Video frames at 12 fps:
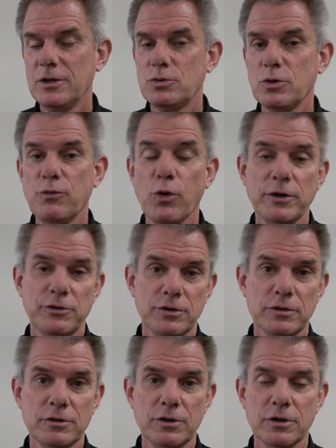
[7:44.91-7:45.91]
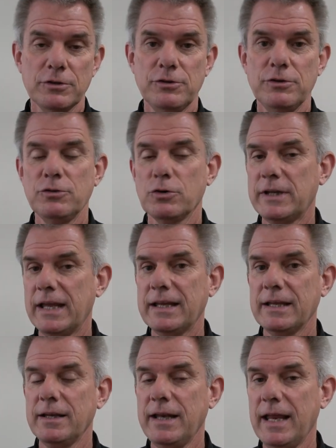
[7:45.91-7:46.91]
to avoid certain curses or
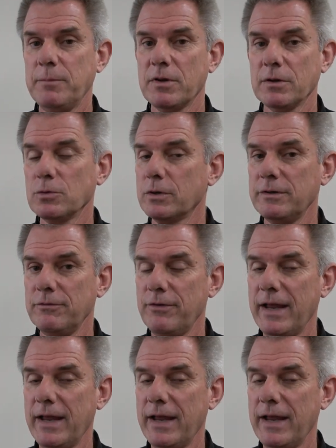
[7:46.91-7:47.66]
taking the name of the Lord in